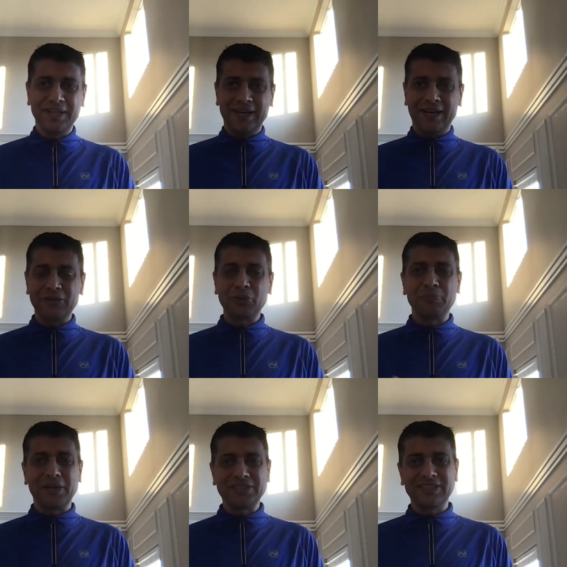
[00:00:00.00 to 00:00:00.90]
uh, to
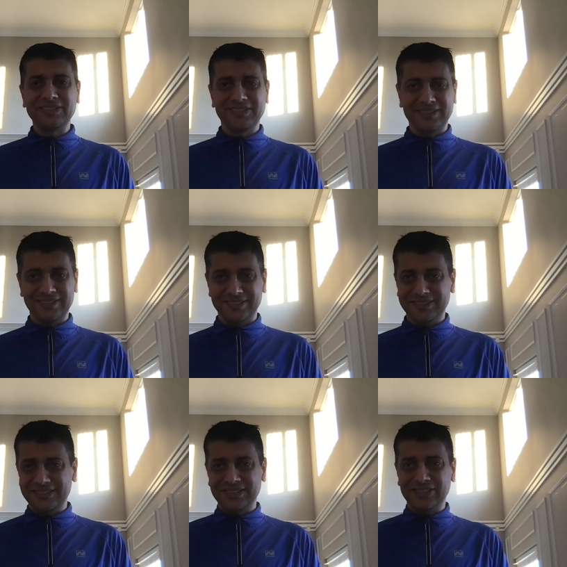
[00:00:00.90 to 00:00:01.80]
measure the success.
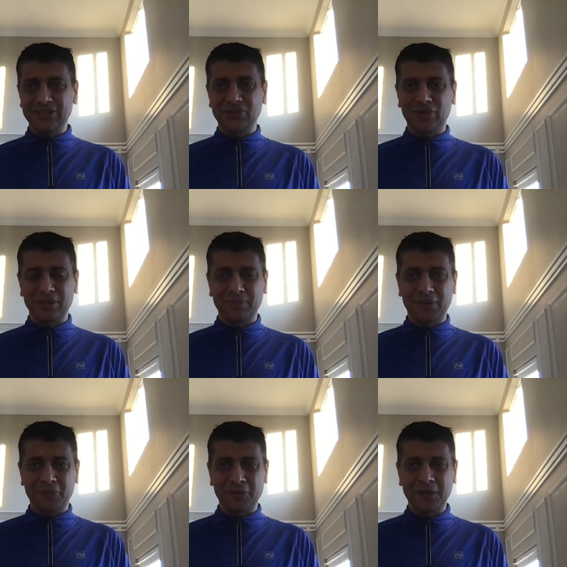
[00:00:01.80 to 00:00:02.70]
Success is not
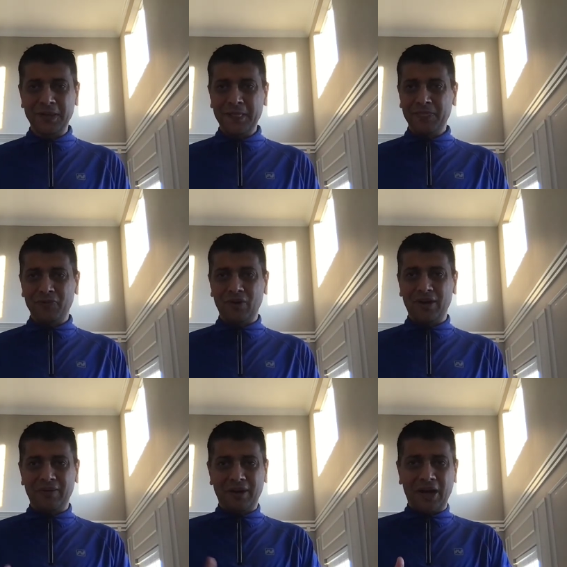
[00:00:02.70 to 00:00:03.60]
about uh,
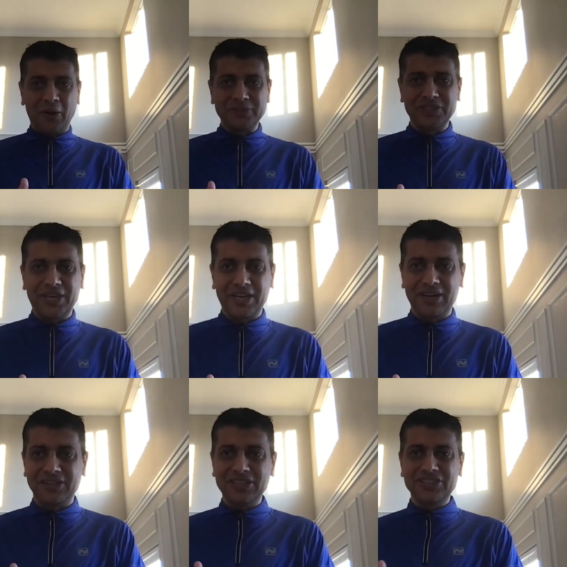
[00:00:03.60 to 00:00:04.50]
how educated the
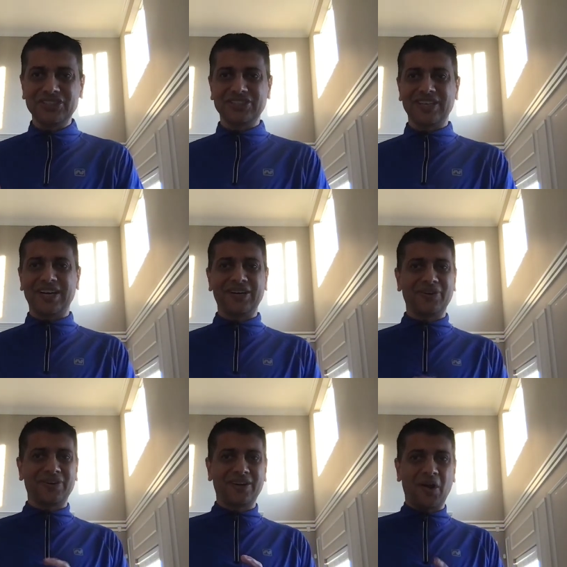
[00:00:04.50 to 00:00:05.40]
teachers are
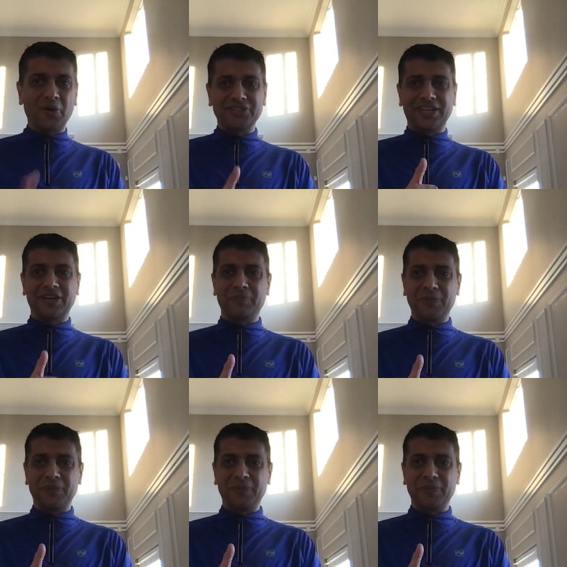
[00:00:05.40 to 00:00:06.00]
or how educated